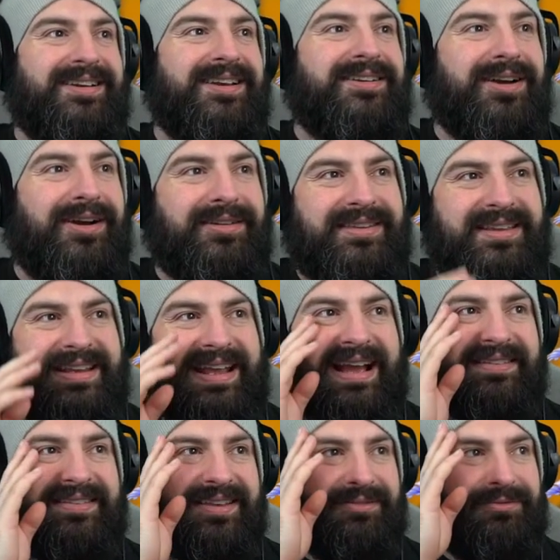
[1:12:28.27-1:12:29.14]
can go to the
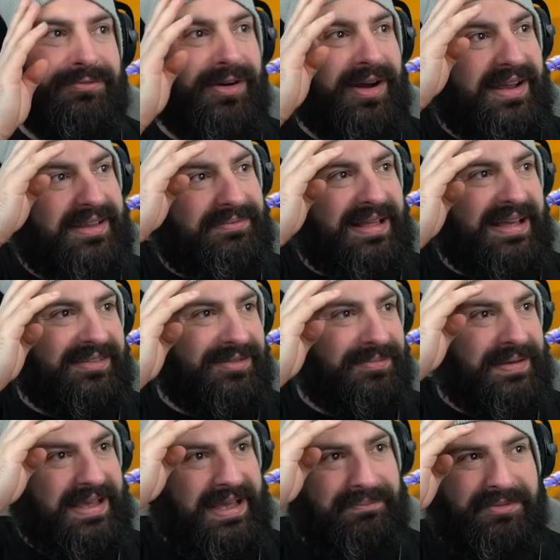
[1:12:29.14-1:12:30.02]
exit right next
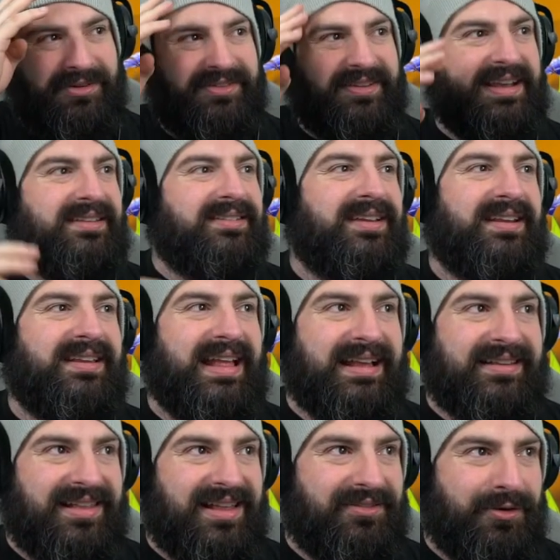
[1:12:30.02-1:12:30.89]
to me and proceed to the
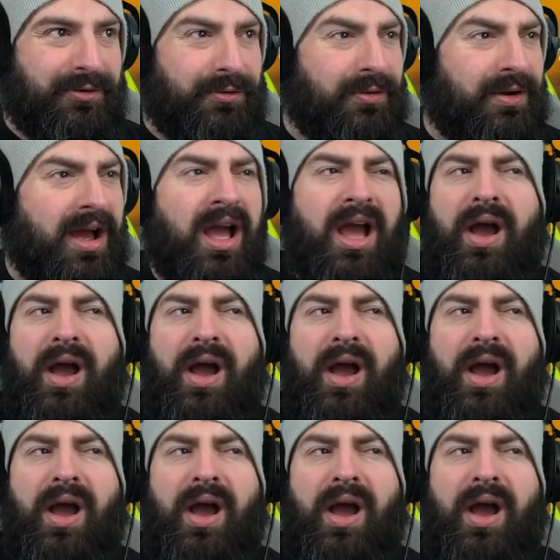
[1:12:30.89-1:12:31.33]
next level.